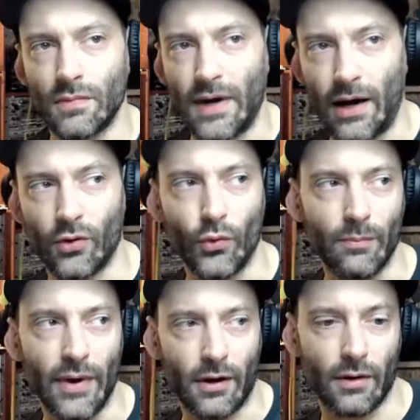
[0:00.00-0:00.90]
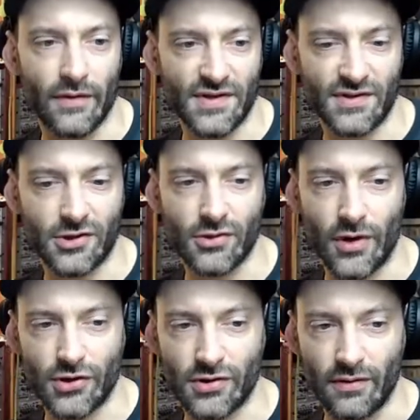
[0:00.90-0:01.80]
how can we better this
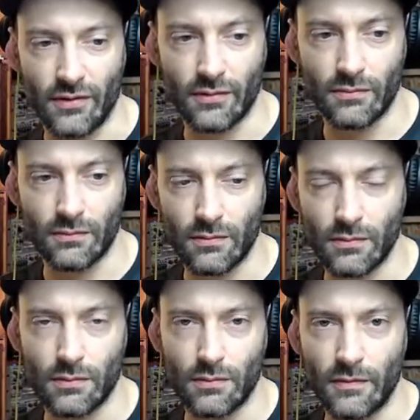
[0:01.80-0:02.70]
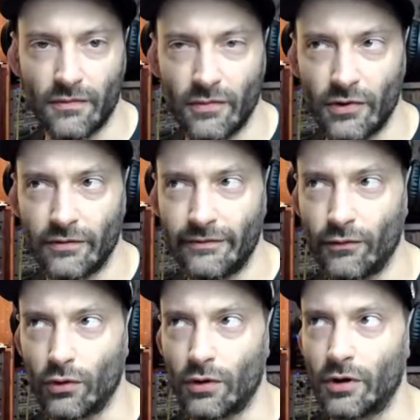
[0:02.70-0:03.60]
situation
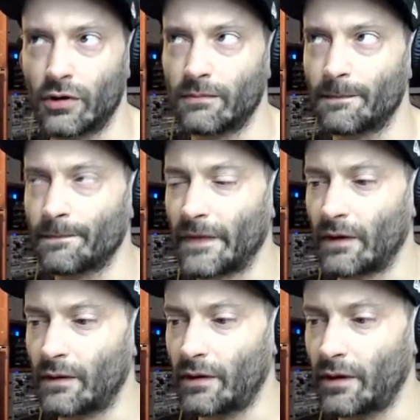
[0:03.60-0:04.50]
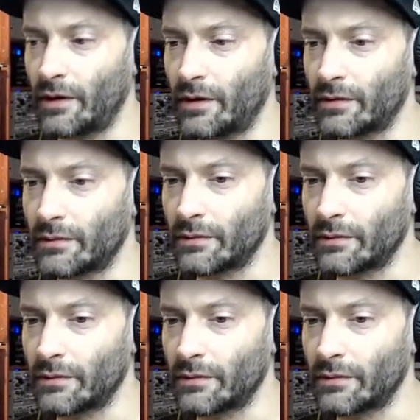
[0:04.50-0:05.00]
for Uh,